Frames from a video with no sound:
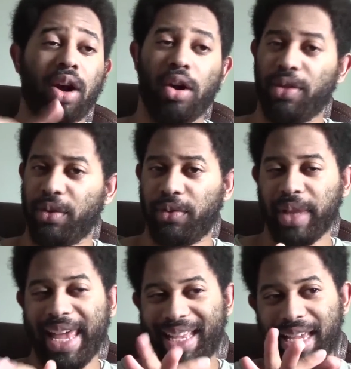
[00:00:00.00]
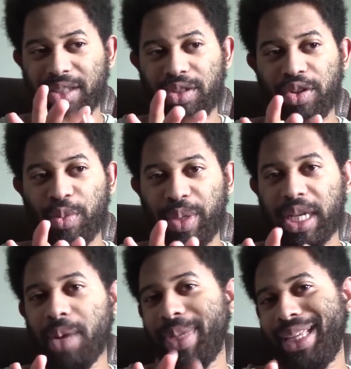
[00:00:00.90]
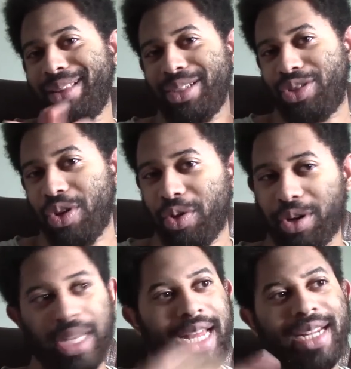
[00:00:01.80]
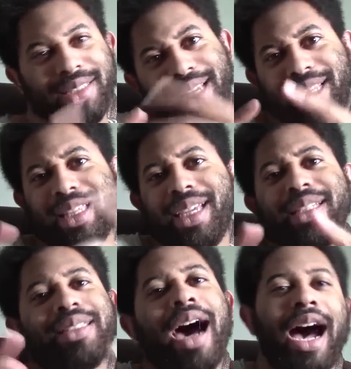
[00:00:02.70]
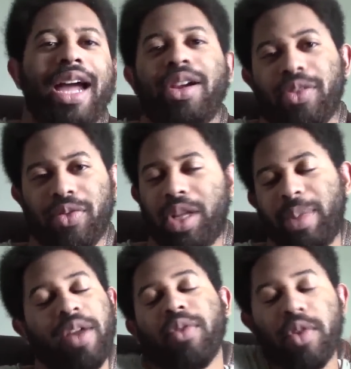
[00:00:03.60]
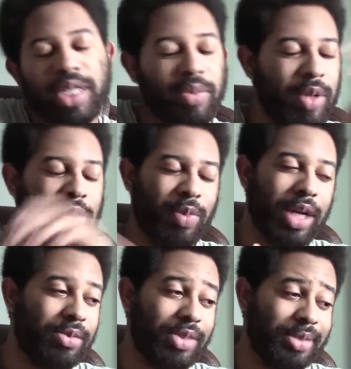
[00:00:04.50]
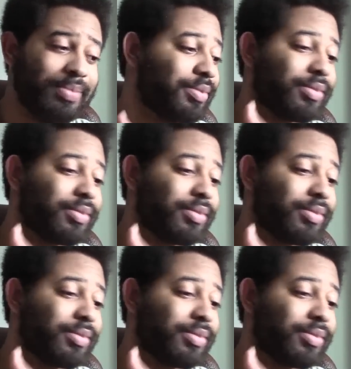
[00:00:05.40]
Arthur Fleck into becoming the Joker, and that is like the entire film. Now, of course, some people are probably